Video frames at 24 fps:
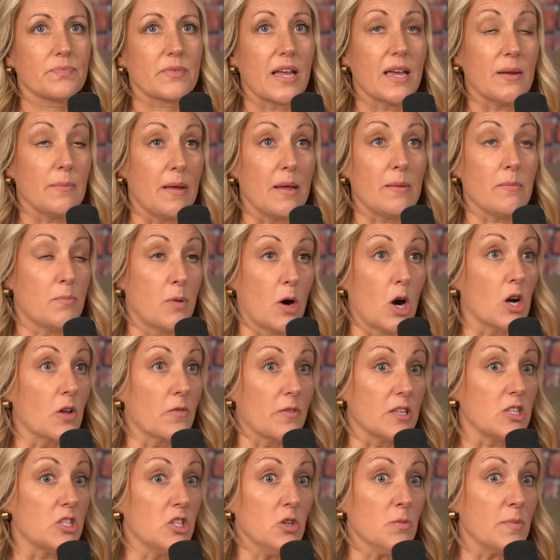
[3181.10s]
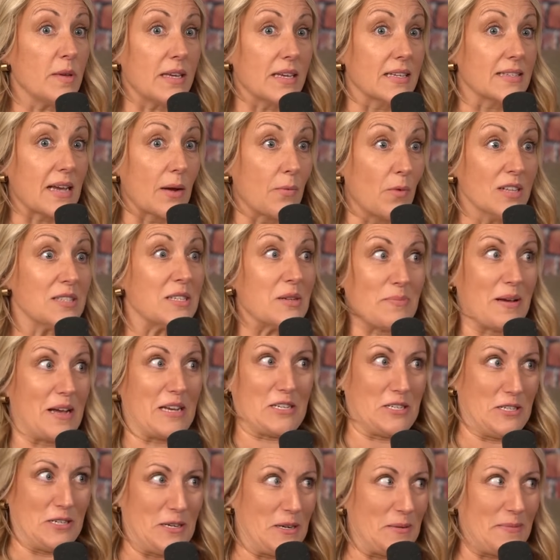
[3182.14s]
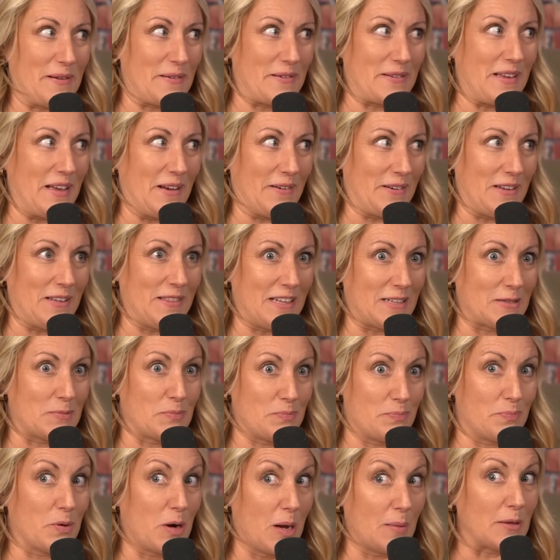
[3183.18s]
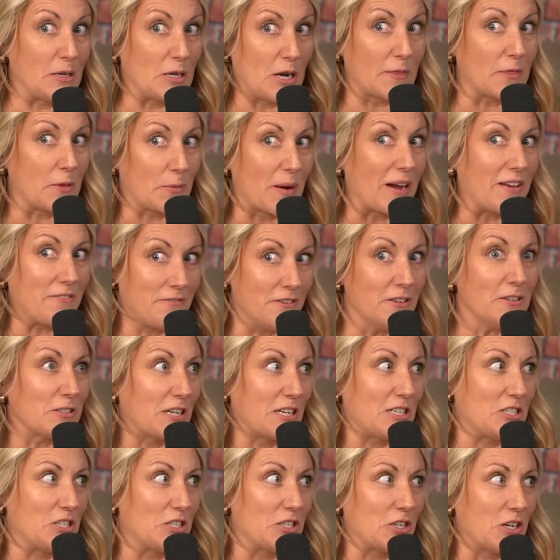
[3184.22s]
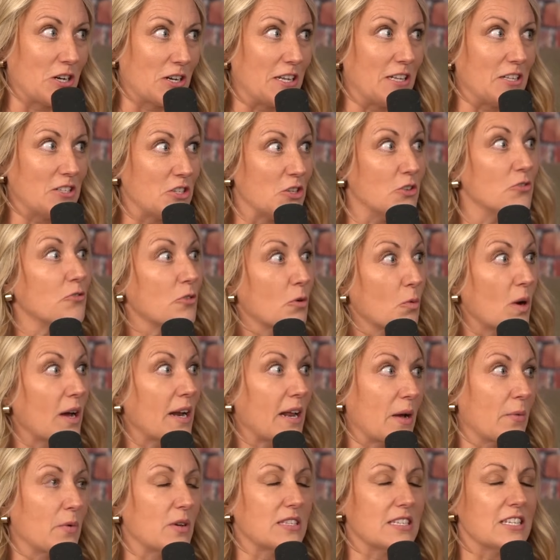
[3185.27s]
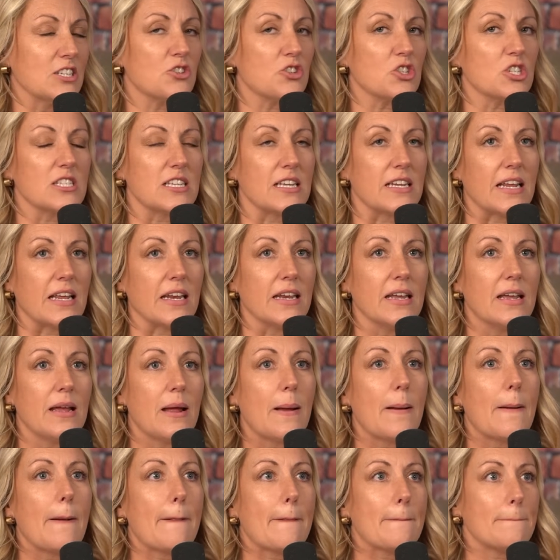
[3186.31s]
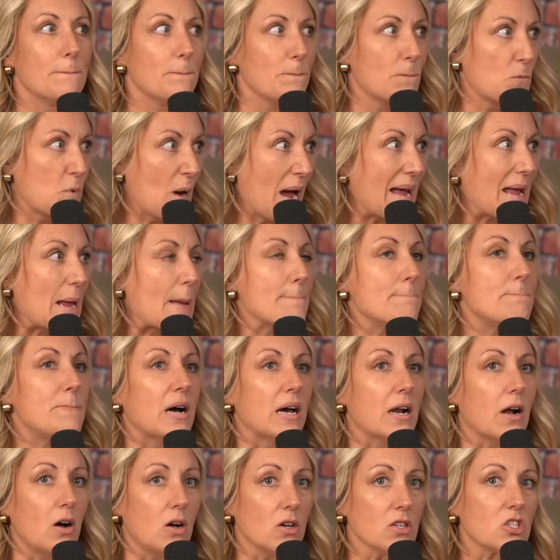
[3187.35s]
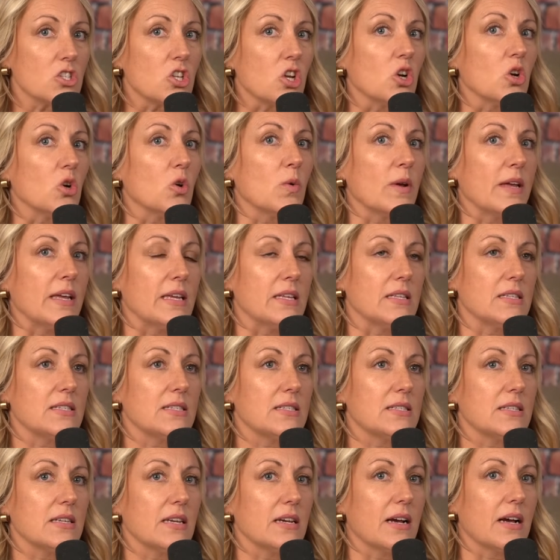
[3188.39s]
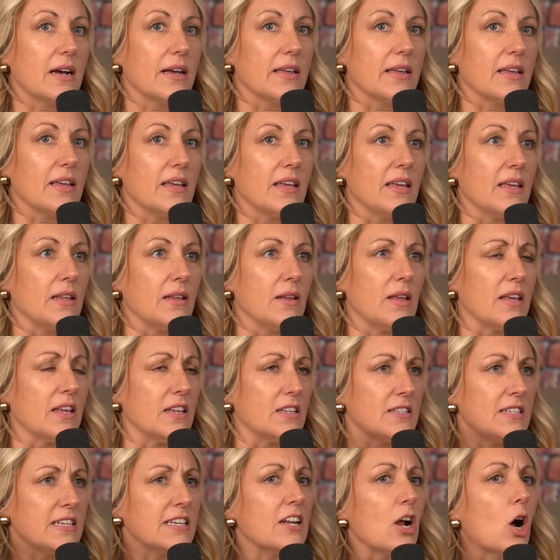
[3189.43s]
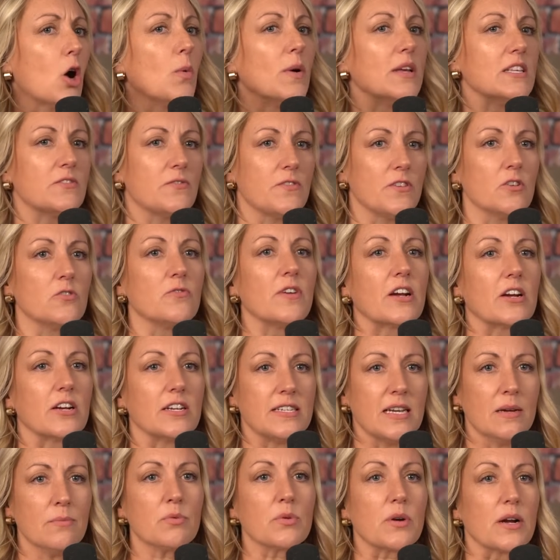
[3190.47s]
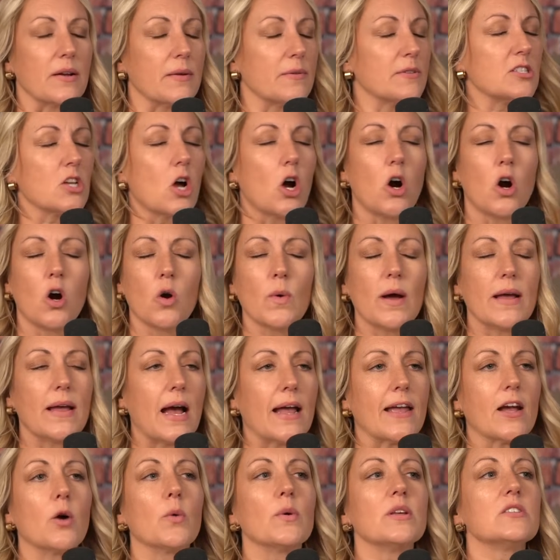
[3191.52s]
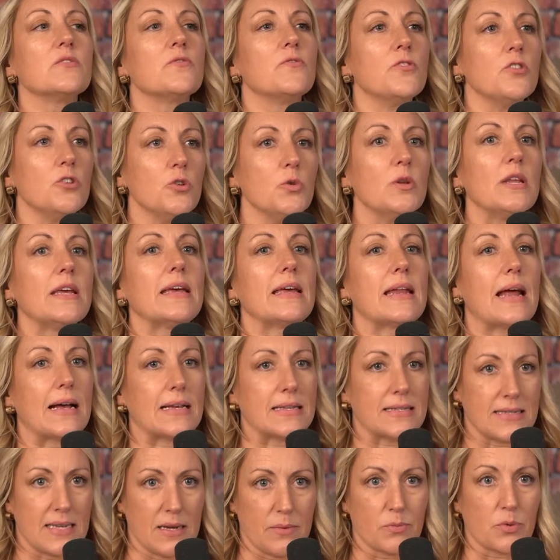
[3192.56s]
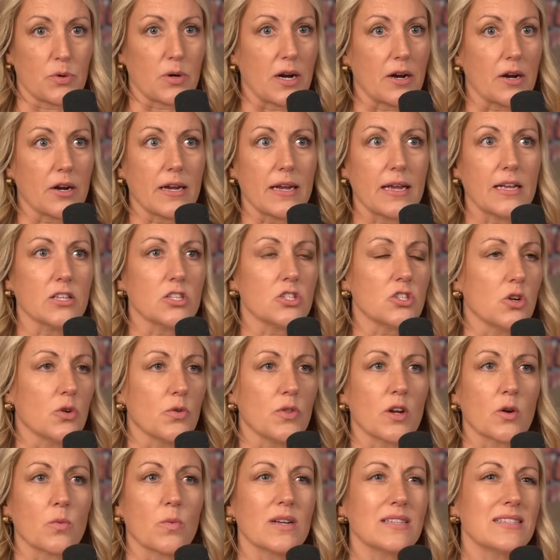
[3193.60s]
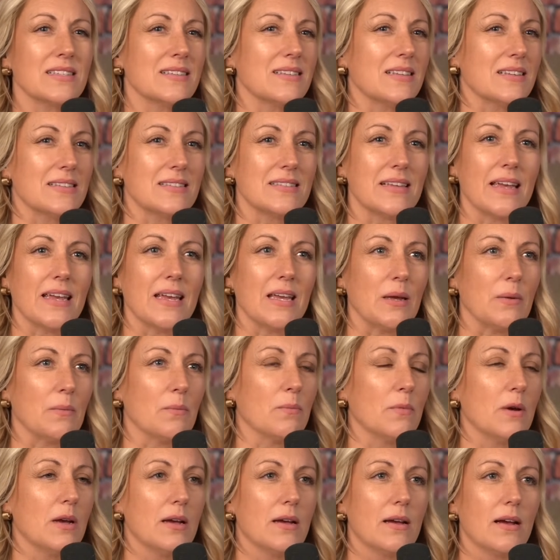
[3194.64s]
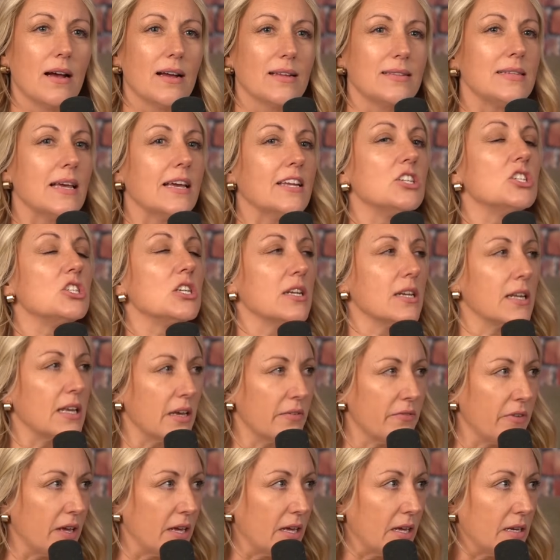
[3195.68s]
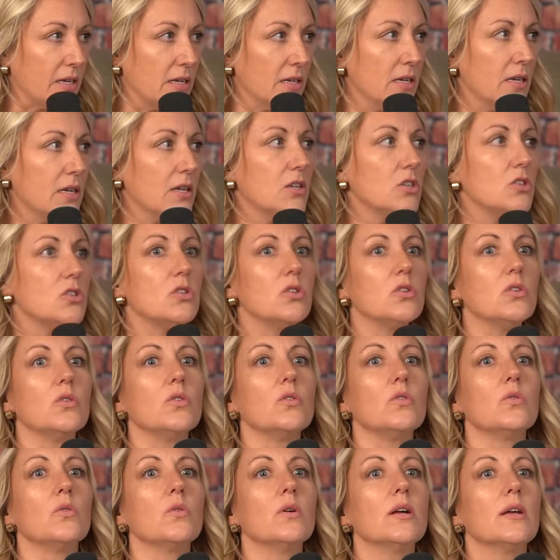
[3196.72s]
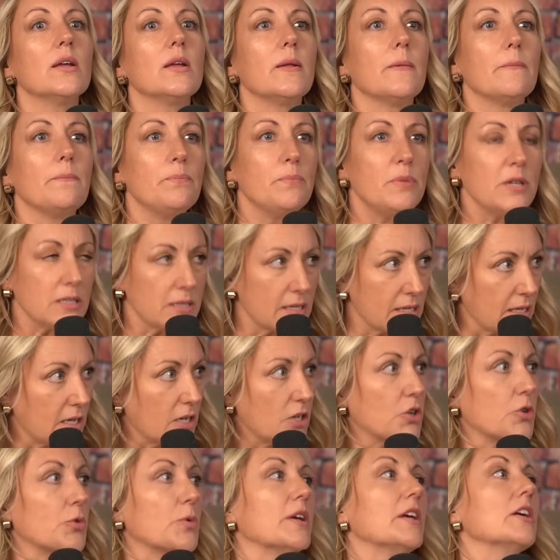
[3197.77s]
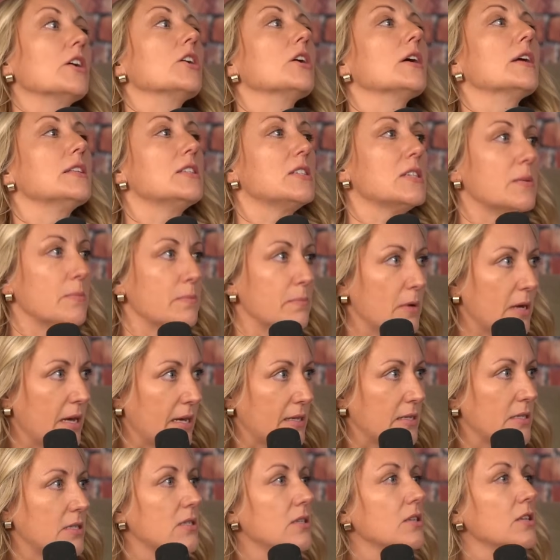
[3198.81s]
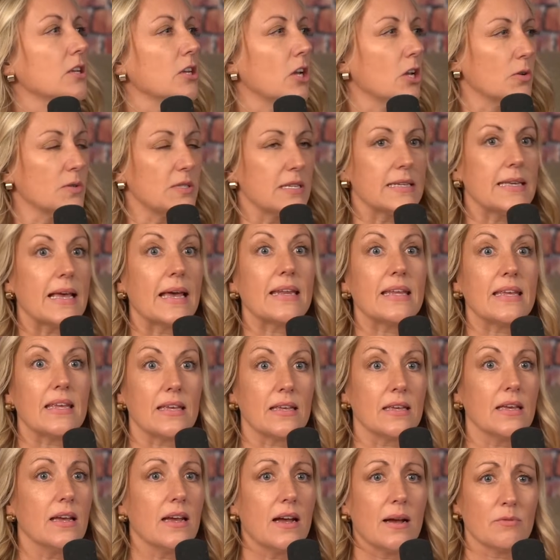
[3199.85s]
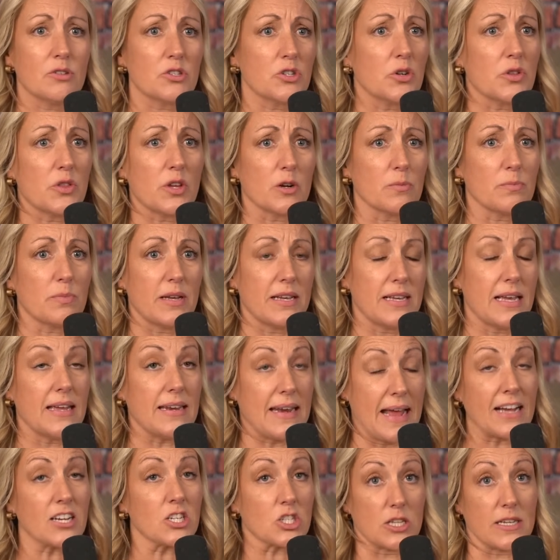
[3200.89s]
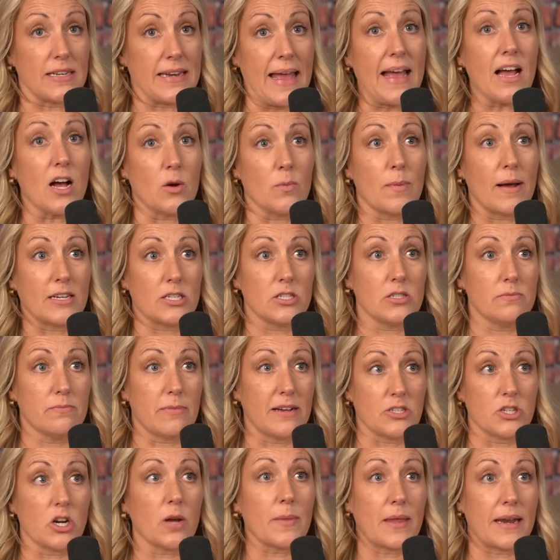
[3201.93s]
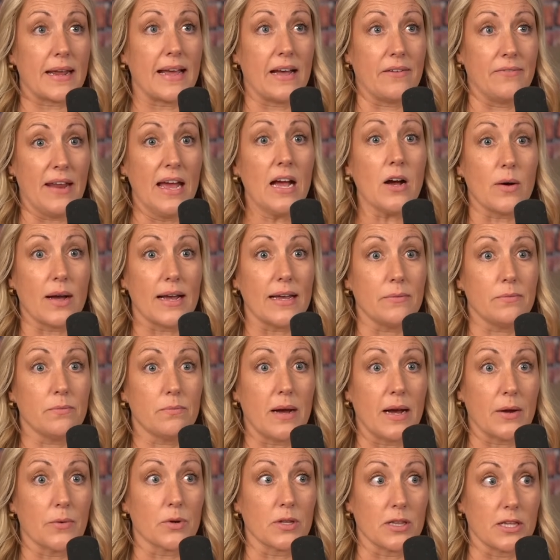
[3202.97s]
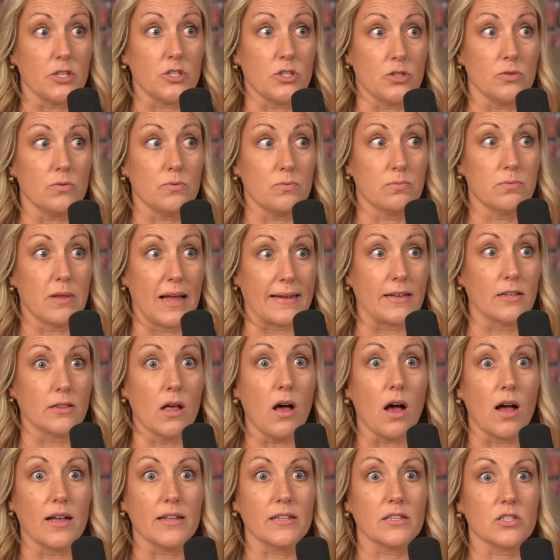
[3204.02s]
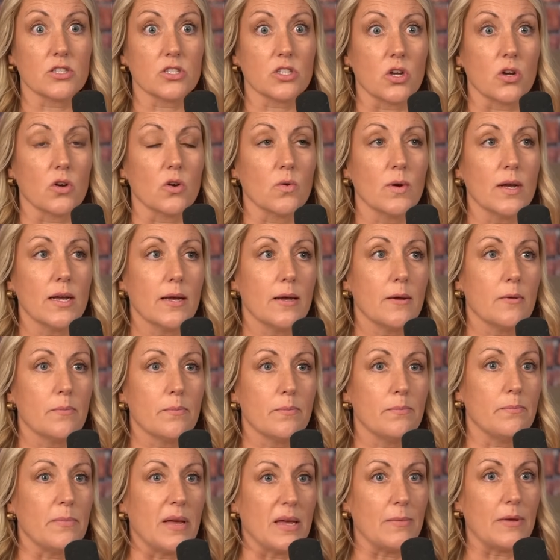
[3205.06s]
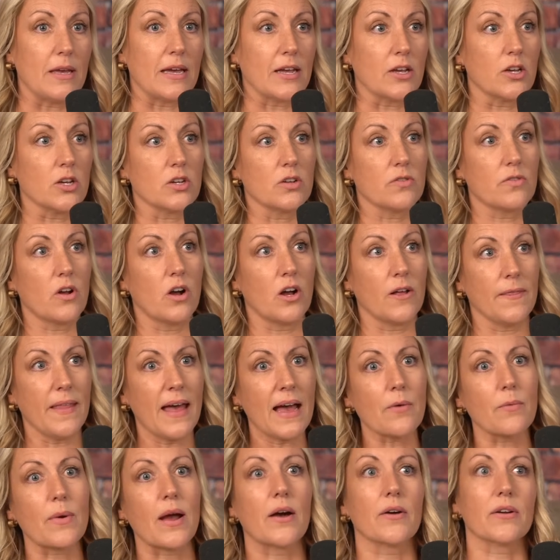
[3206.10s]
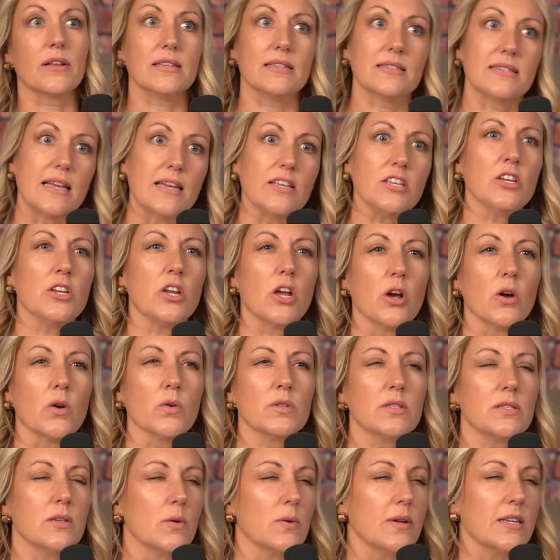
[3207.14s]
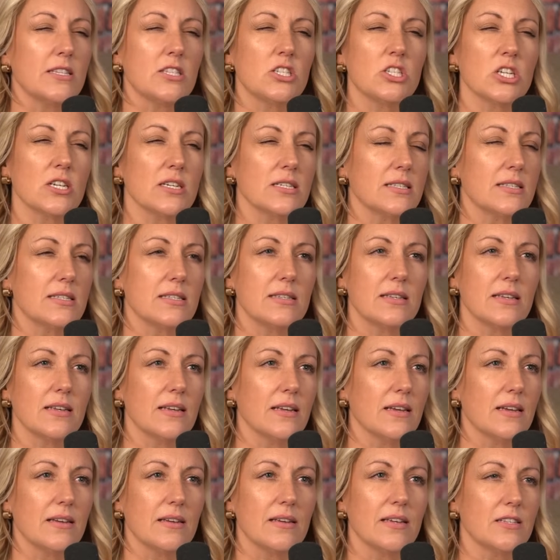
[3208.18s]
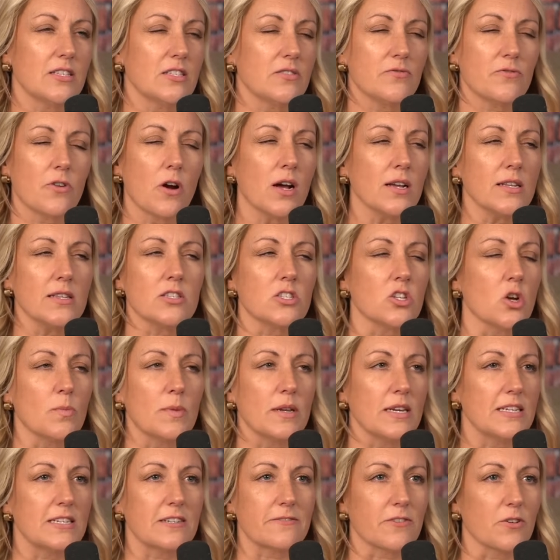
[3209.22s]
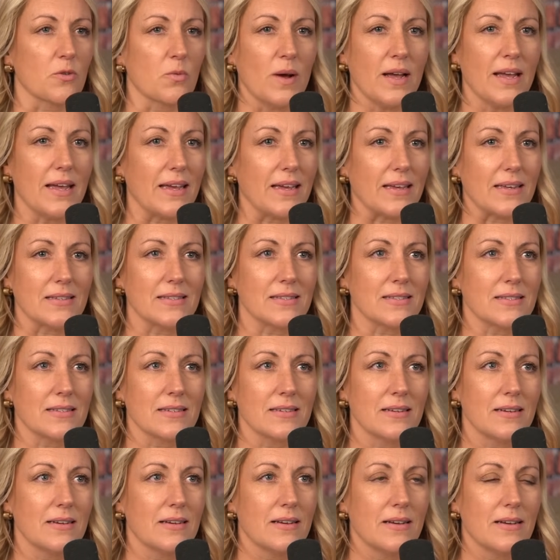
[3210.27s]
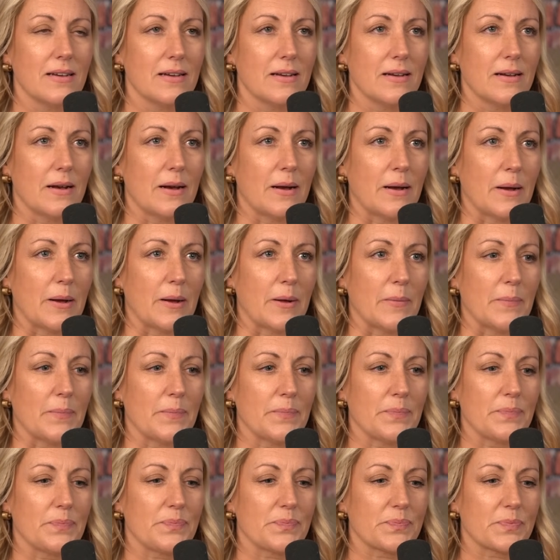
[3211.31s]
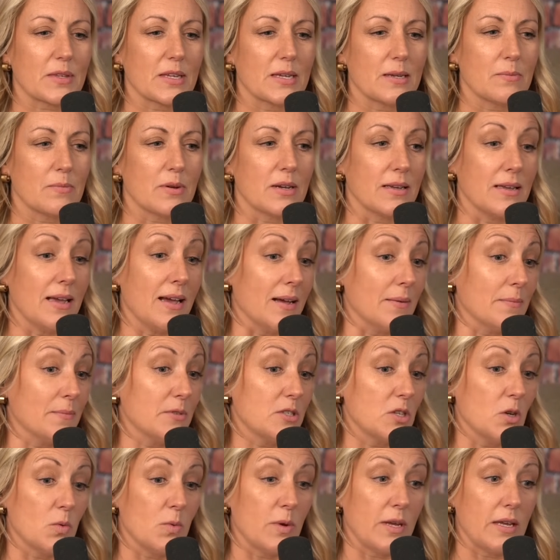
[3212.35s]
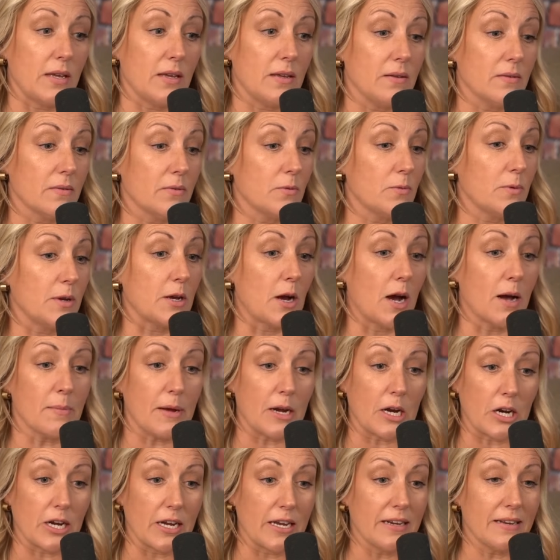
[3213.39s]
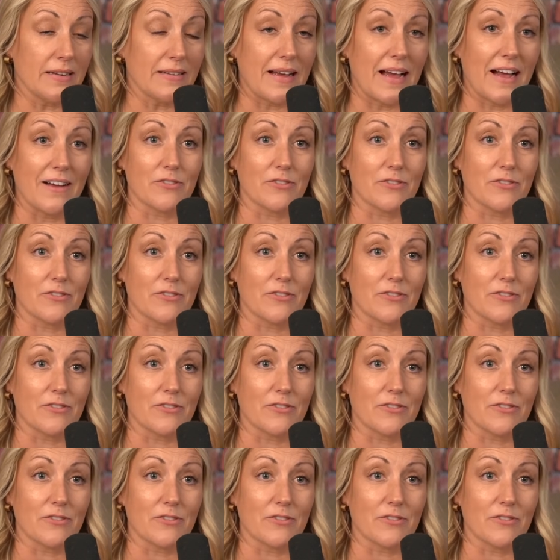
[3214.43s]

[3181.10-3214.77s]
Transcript: and maybe part of it too because I wasn't passionate about accounting. That's probably not the right field I should have gone into for yes, what I was interested like in. web, right? Mm-hmm. But also, it's it it did always feel very temporary. It was all I always viewed it as temporary, and so there wasn't the same attention given to building a career and to and you know to getting mm. I'm sure there are pla- and actually now my my job that I have now I I really do like a lot and so maybe I could have gone that route instead you know so it's just it's fraught in so many different ways um but yeah so we we got but, married but